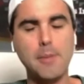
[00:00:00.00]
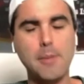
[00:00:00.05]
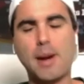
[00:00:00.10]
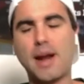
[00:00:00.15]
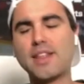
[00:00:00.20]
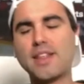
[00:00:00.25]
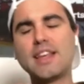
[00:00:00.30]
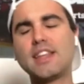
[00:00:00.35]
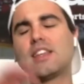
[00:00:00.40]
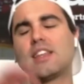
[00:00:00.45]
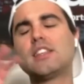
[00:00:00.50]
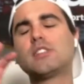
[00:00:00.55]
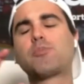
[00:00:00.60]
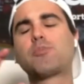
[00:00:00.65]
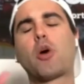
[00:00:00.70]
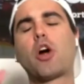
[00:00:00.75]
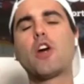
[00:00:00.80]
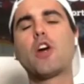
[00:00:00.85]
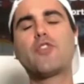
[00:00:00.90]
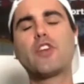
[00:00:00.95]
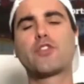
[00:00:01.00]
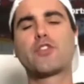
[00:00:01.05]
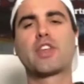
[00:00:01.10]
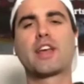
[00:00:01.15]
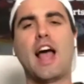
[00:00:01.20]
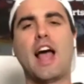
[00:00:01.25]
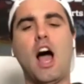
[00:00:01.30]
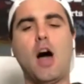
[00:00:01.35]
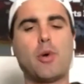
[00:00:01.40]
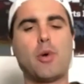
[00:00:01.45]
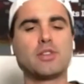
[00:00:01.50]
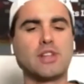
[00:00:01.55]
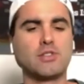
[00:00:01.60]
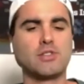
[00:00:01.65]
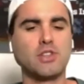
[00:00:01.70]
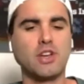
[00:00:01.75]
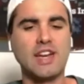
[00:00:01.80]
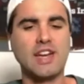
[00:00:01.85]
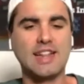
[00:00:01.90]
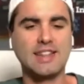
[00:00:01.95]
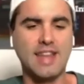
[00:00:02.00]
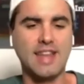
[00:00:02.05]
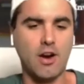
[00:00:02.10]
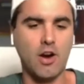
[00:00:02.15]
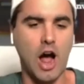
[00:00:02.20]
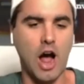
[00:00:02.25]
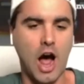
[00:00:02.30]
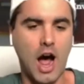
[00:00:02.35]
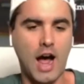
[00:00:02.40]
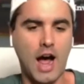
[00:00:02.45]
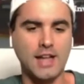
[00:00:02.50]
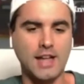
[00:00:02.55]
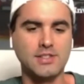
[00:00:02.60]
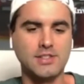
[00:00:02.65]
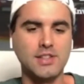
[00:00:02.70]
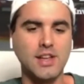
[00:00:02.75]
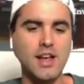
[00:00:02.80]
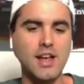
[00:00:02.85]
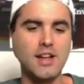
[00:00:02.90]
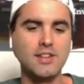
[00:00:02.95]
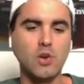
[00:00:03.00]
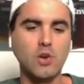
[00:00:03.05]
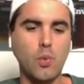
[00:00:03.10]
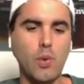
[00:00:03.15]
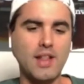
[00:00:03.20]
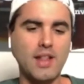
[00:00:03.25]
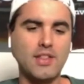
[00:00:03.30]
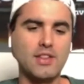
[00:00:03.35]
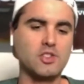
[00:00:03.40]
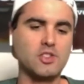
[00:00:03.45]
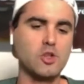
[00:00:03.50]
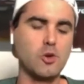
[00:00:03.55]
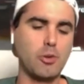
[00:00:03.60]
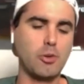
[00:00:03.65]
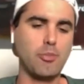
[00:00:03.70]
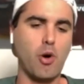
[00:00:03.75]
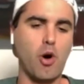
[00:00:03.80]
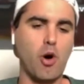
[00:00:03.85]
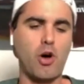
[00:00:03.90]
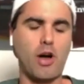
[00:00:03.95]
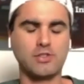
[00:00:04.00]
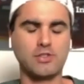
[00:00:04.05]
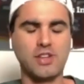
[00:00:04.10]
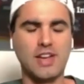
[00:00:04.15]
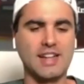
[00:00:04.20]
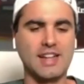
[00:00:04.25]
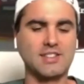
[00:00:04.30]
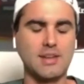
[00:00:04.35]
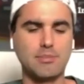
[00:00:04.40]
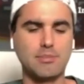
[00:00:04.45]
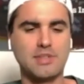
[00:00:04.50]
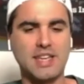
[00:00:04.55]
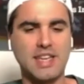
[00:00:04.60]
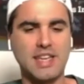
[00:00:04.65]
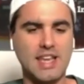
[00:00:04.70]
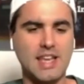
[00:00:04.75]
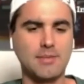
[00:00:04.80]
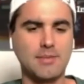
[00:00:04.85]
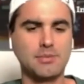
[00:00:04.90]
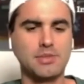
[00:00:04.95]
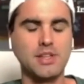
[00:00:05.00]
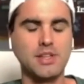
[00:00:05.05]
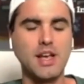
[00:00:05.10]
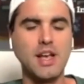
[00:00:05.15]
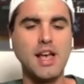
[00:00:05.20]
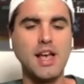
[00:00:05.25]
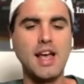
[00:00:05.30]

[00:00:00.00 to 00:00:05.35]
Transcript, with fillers: I think he's perfect for the Cowboys. I was looking at their odds to win the Super Bowl. I was looking at some teams.